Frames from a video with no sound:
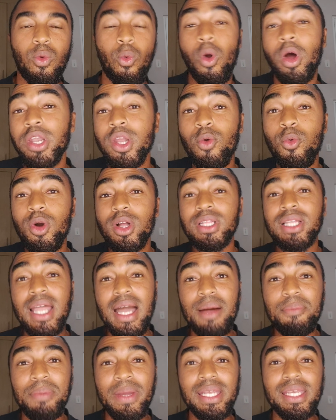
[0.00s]
Won a World
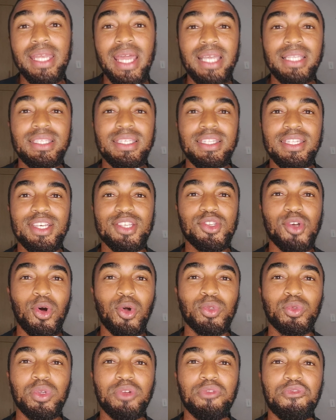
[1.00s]
Cup at 19 years
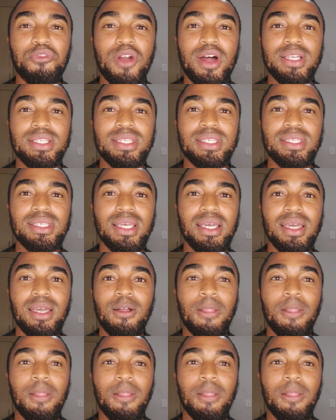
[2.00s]
old with France.